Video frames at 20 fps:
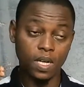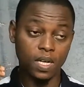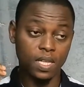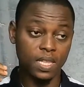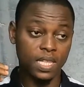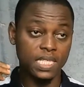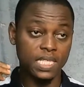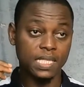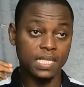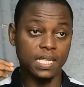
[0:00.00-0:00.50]

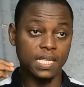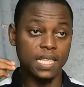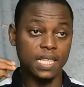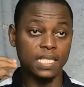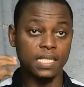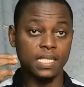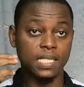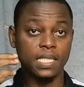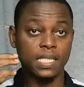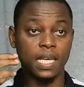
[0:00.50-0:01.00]
these
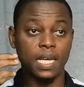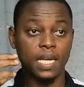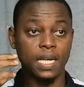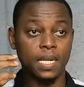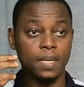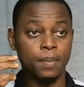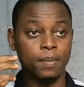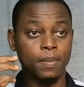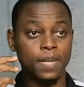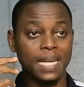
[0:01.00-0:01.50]

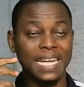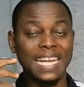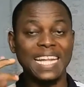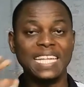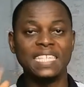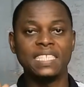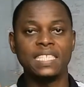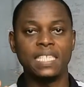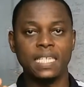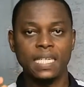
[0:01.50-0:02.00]

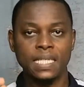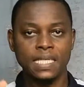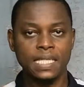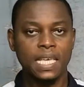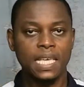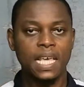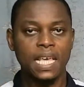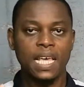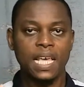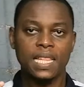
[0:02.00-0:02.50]
lenders
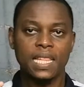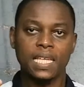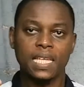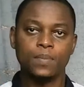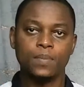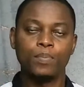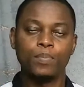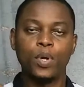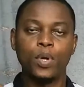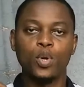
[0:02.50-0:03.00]

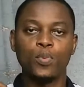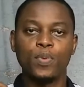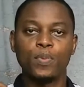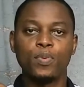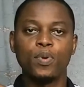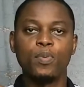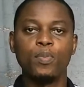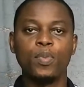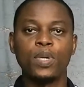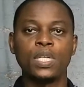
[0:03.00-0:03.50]
that borrow
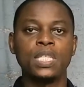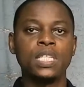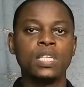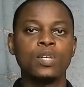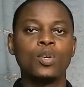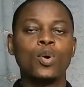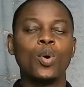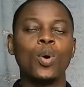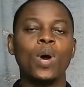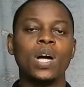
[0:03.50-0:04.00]
people money
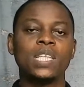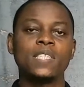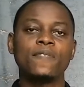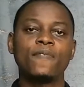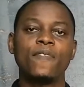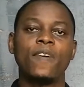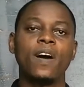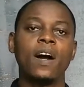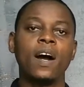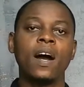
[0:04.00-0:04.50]
go as
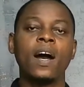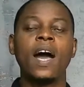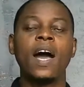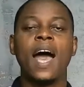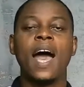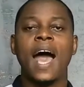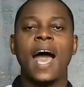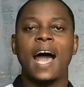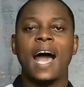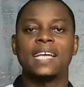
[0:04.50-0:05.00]
far
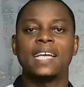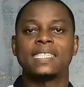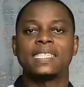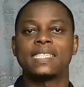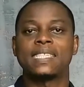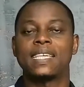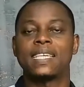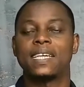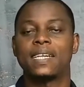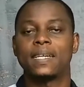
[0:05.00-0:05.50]
as
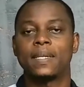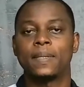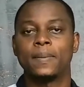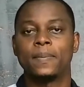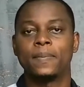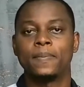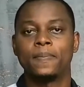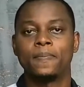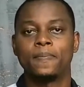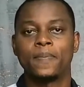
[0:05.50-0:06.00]

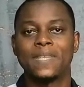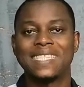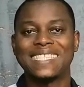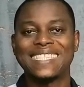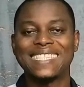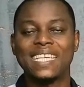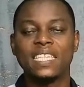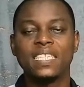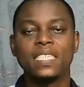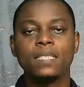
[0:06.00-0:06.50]

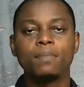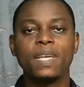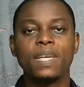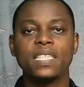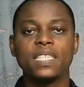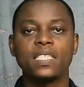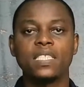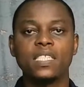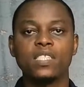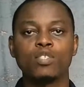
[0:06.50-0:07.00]
sending
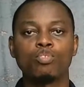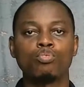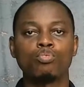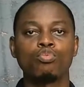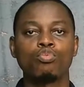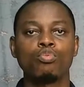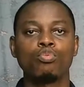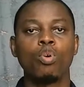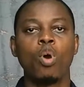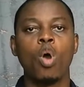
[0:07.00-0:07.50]
messages
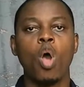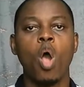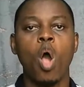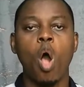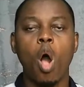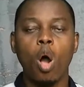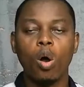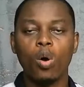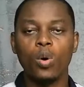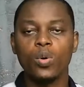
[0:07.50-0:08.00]
to
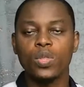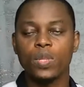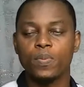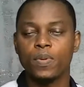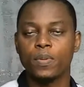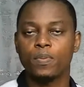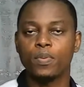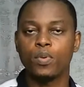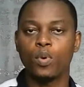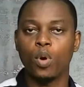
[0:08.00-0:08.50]
all the
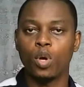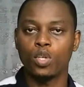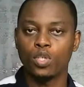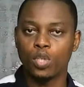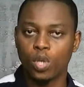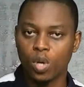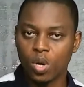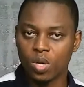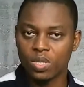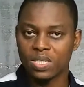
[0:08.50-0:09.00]
people on your
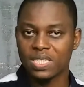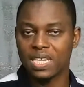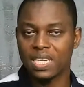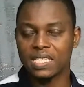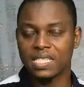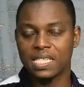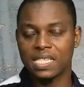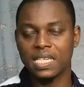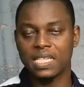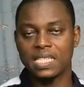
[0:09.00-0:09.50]

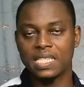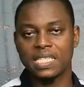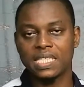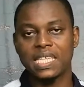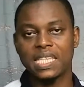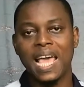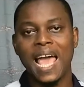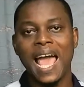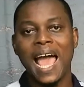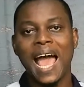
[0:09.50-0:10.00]
contacts list
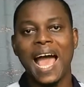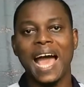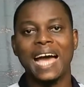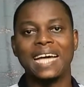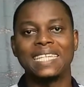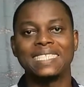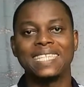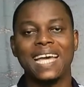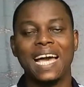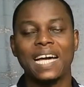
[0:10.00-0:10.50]

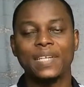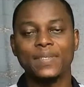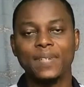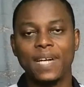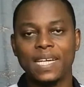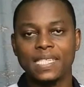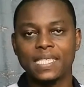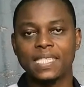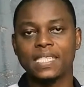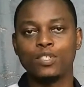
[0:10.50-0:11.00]
and
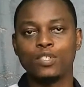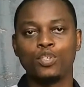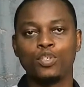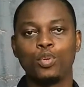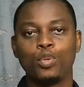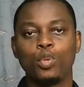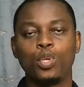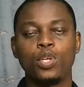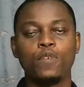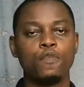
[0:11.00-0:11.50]
harassing
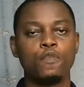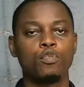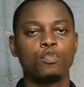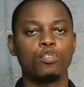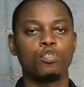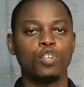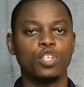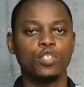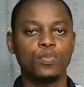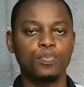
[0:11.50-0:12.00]
you if you do
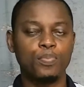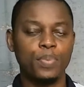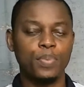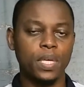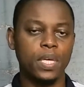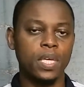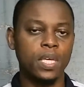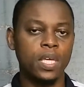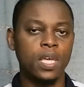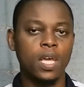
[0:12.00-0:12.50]
not
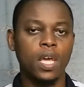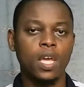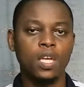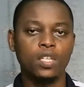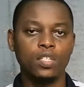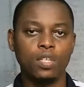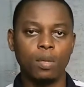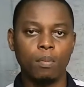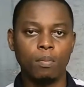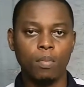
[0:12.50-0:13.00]
pay
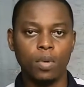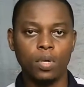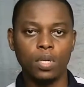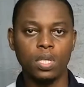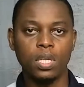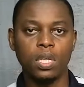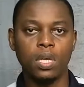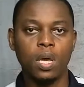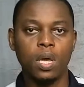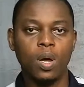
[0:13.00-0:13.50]
your
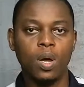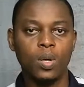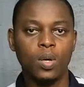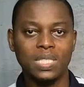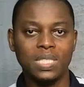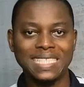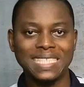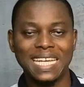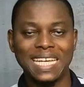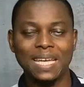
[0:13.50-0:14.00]
money on
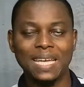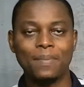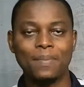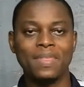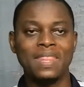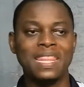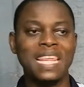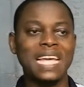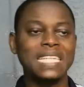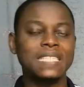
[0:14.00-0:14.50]
time.
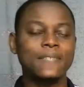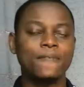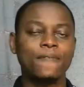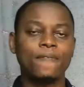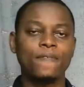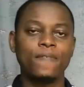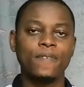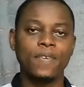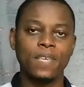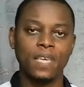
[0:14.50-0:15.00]
That
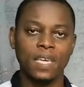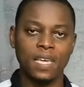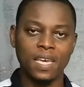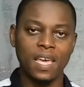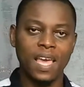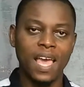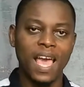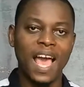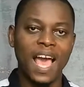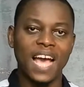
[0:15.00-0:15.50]
fear
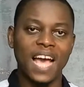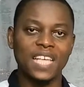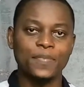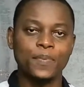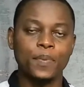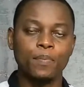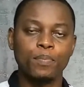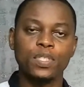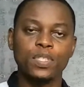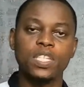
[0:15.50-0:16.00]
has
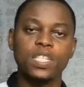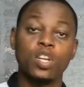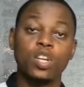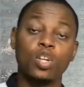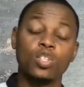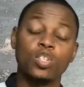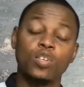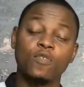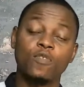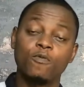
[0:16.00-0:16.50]
been put in a
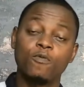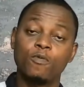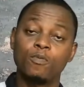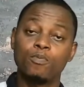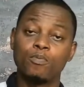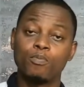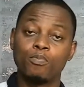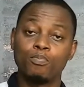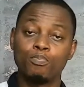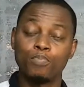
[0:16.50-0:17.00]
lot of
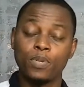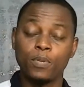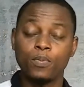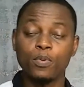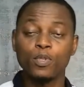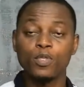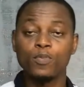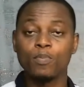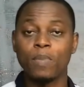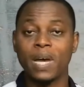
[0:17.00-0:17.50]

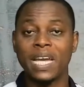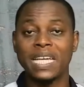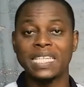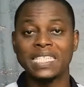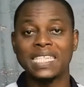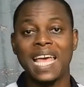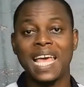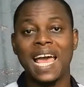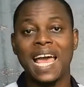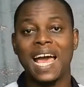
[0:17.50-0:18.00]
people's minds,
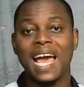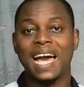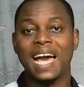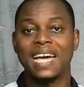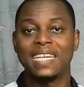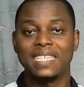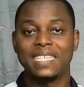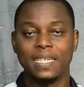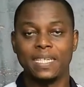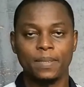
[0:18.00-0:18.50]

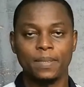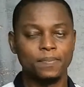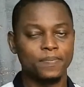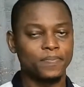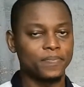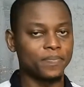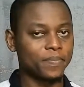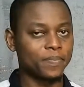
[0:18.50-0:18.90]
and